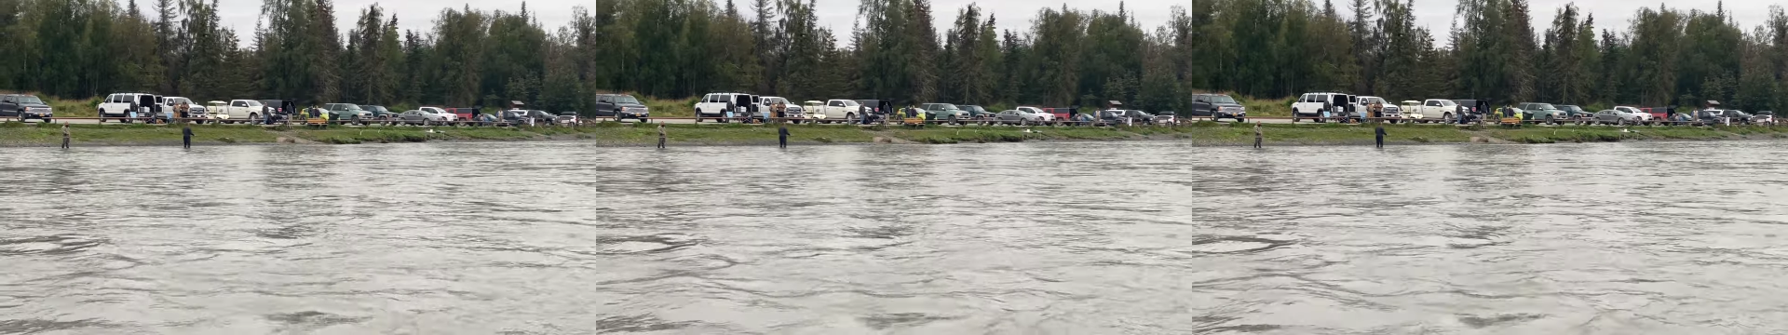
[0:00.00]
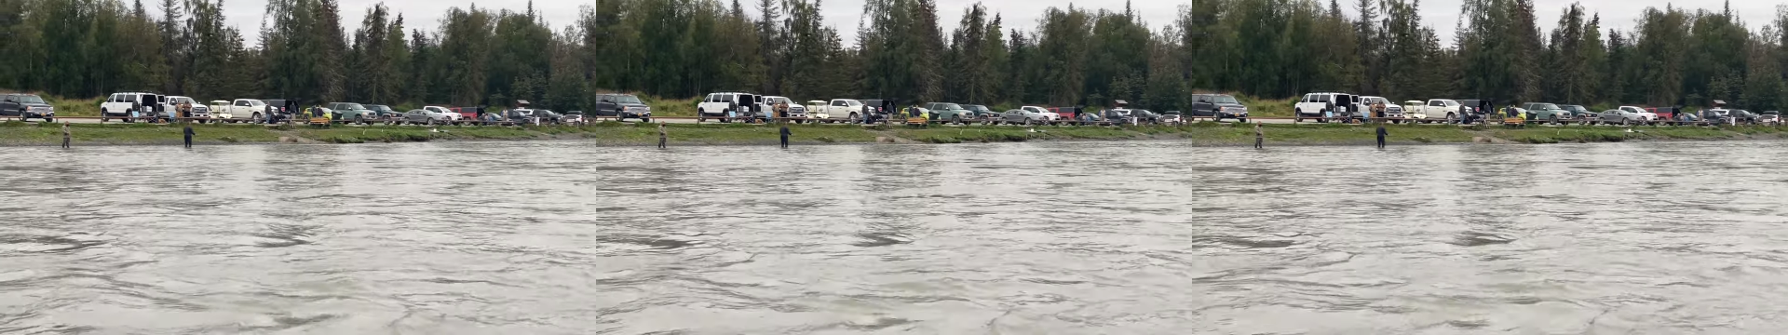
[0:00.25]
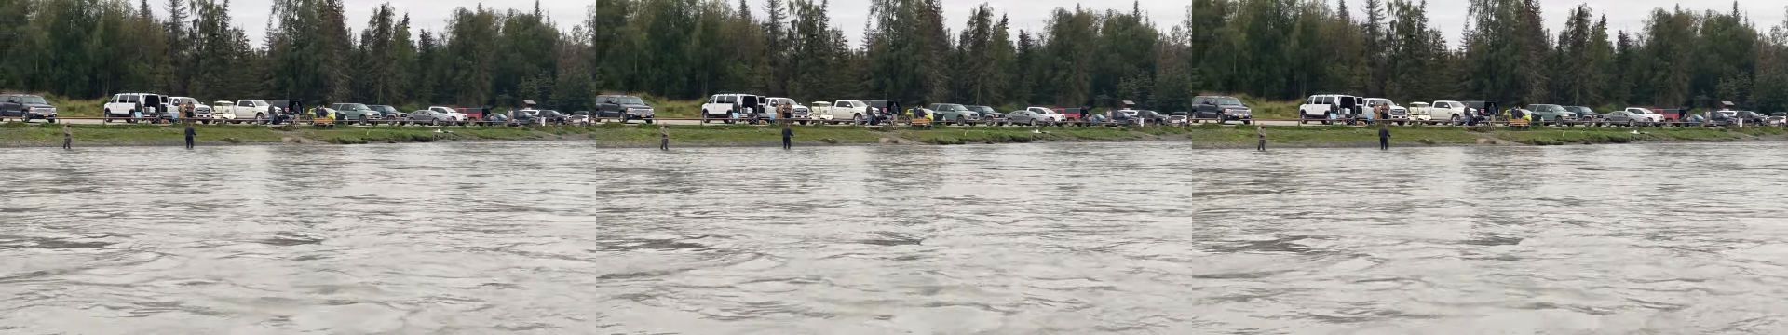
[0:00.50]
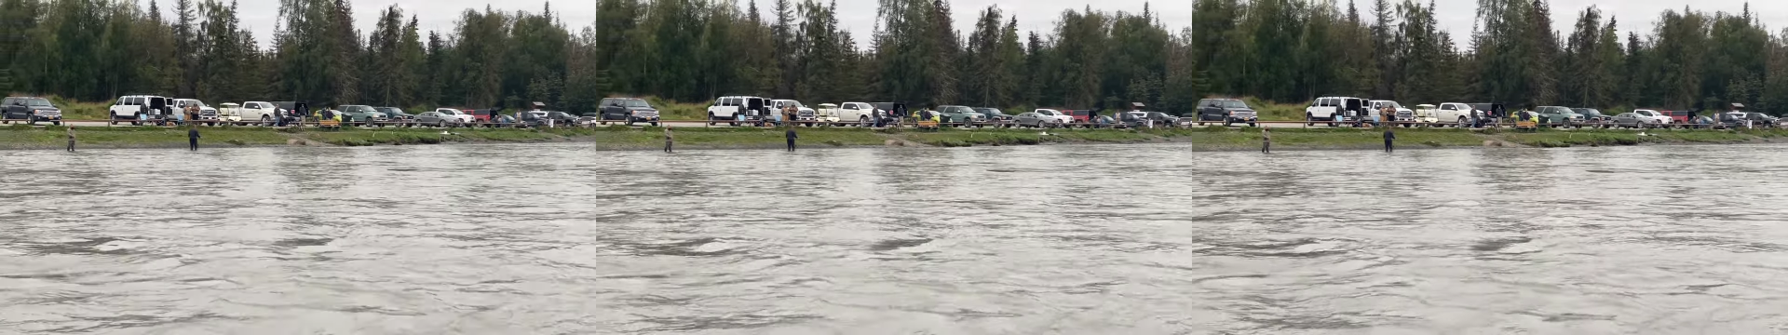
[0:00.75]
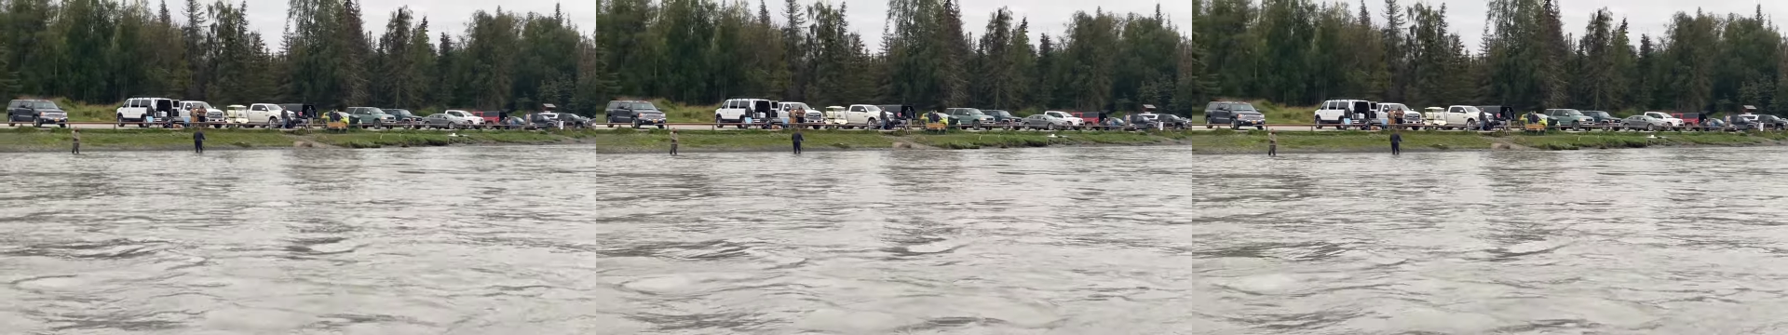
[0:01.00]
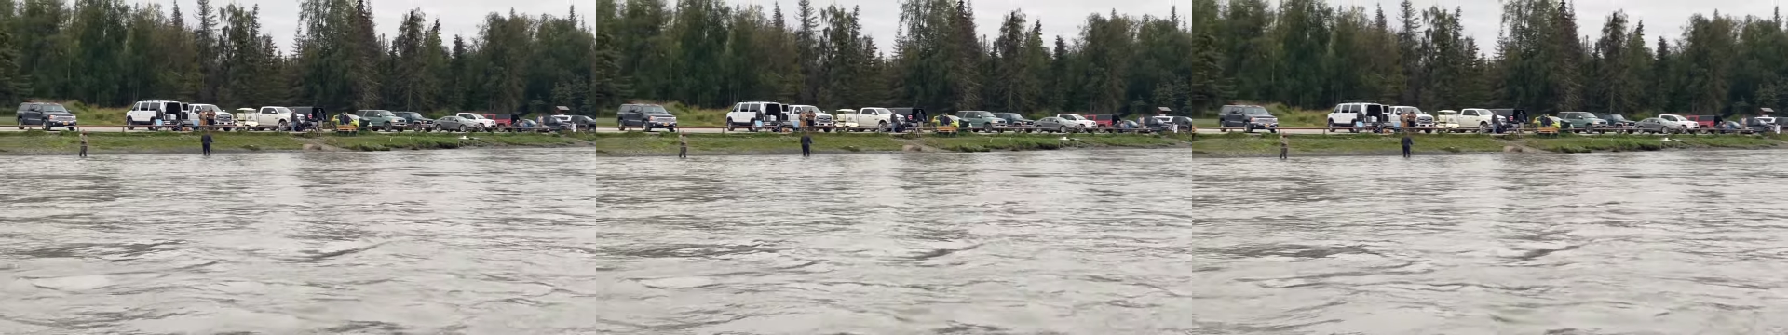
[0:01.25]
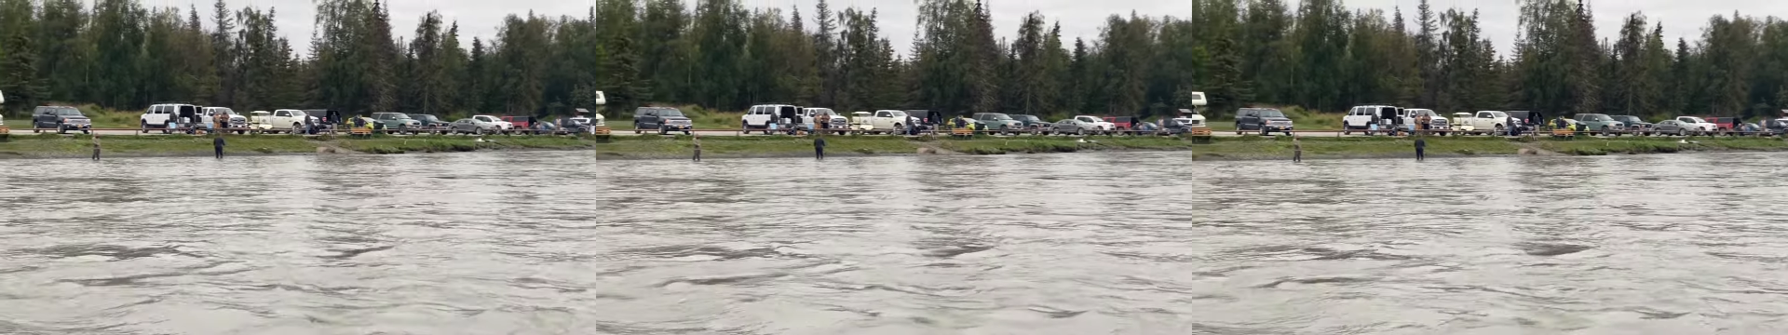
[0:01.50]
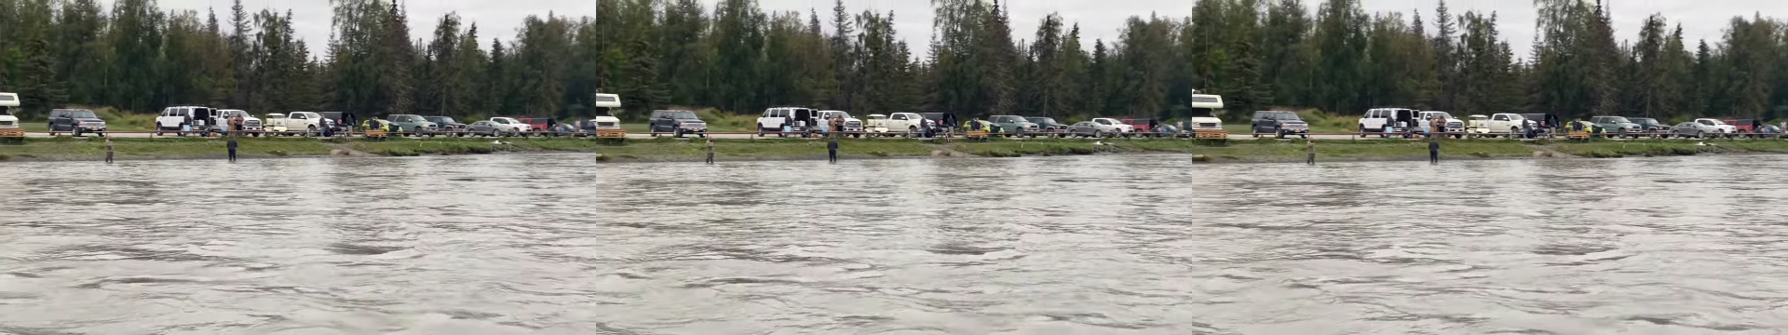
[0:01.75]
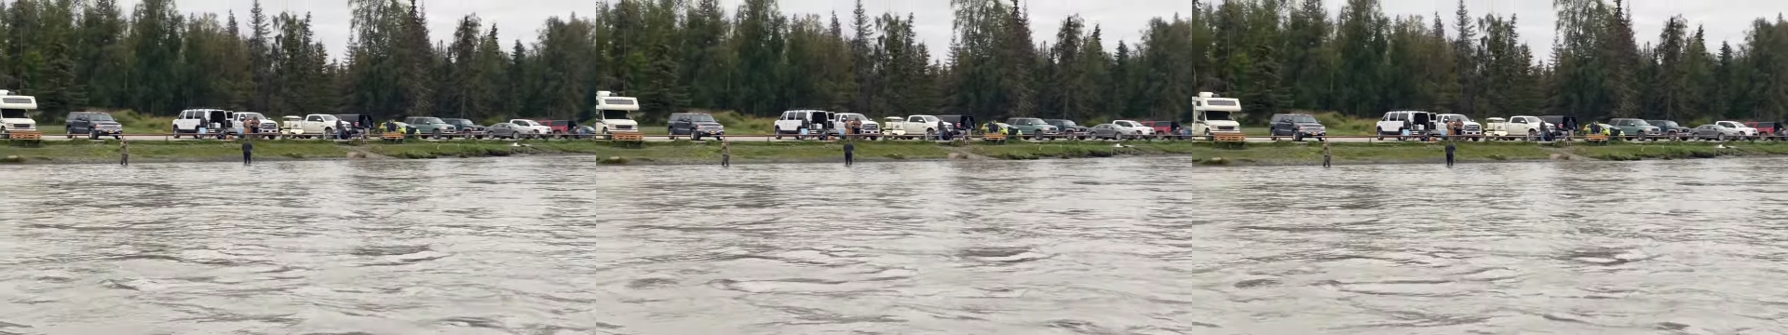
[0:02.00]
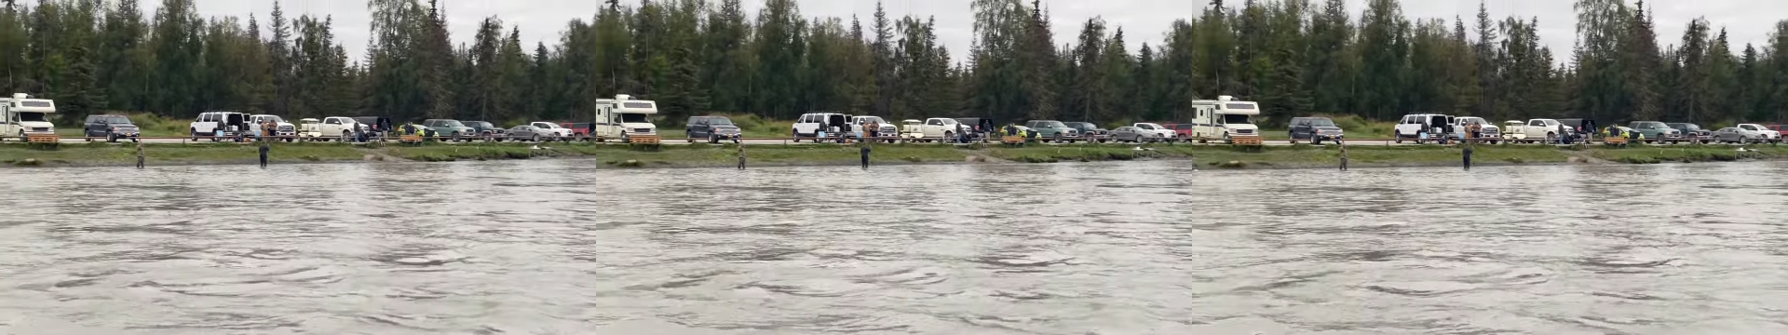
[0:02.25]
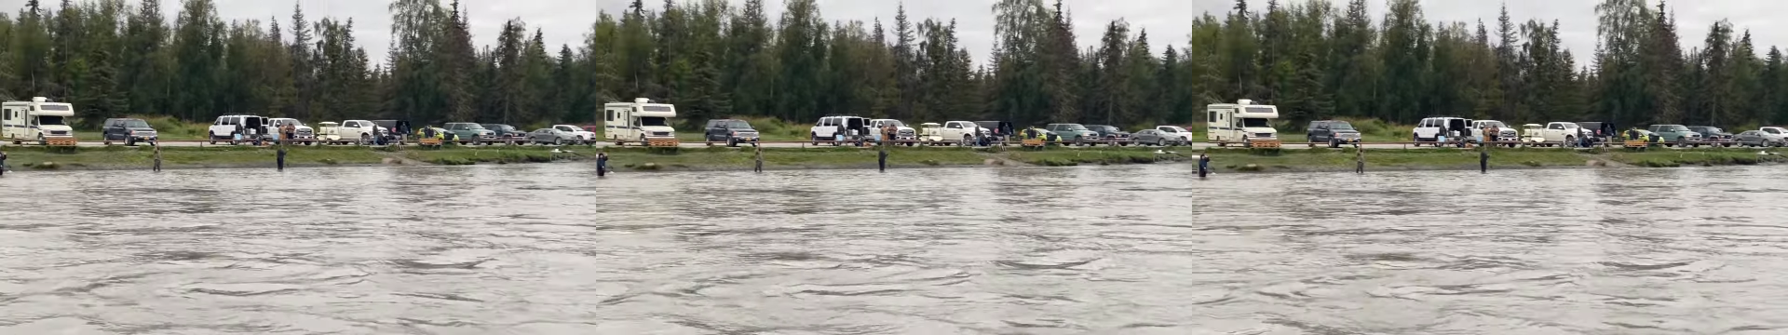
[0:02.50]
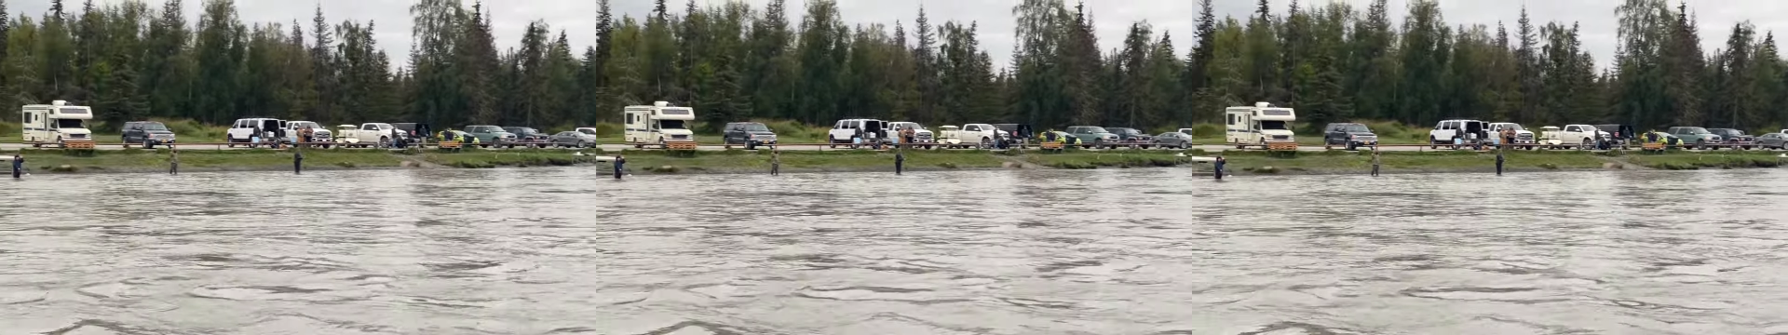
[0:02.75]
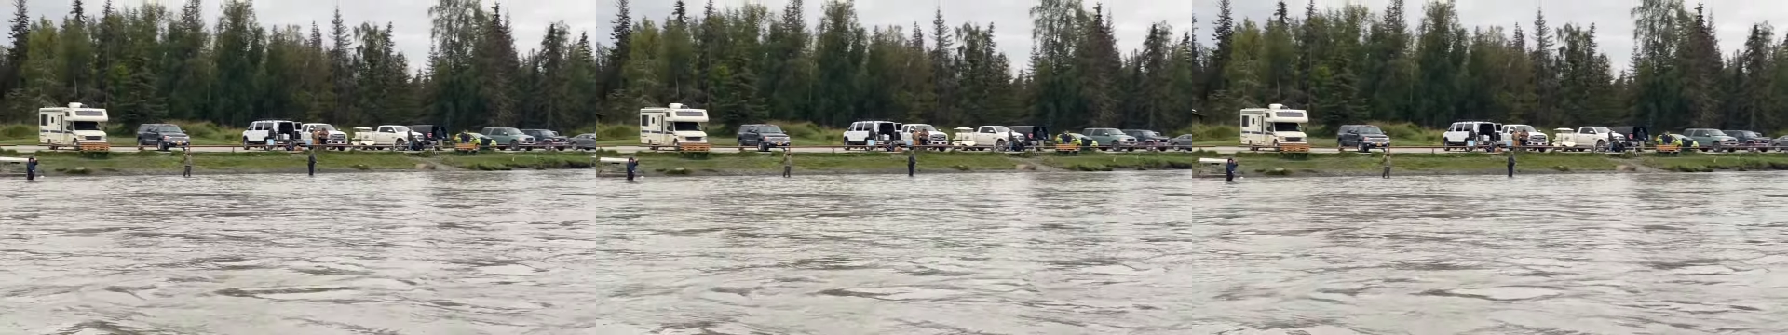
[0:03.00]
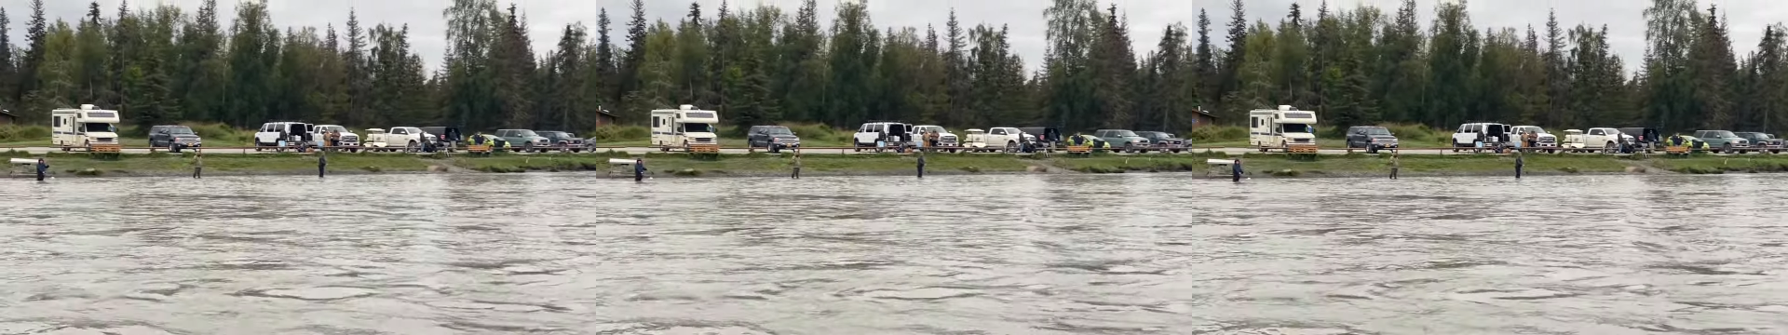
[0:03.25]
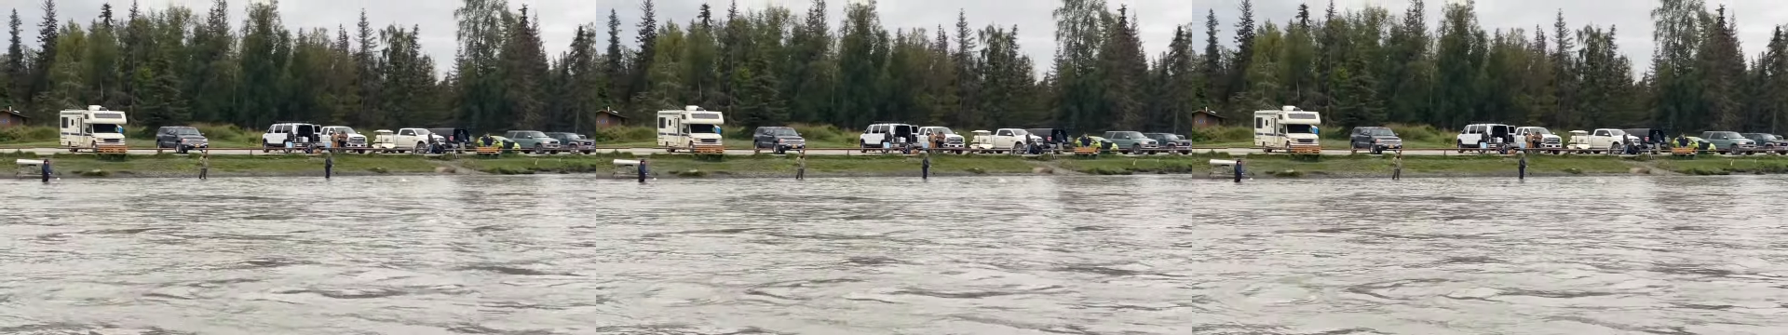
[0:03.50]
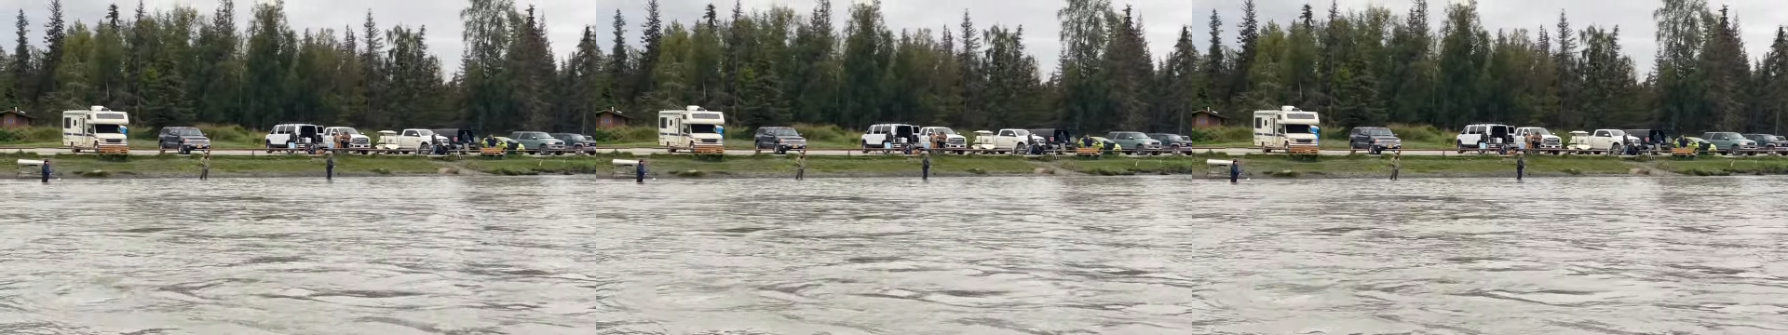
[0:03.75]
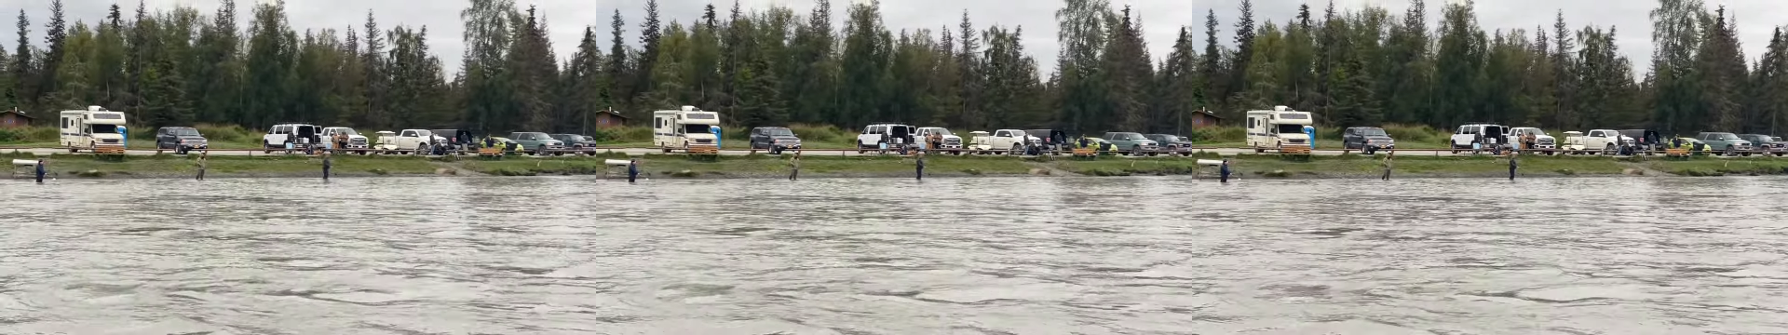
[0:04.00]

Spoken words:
Nobody's mouth can be seen.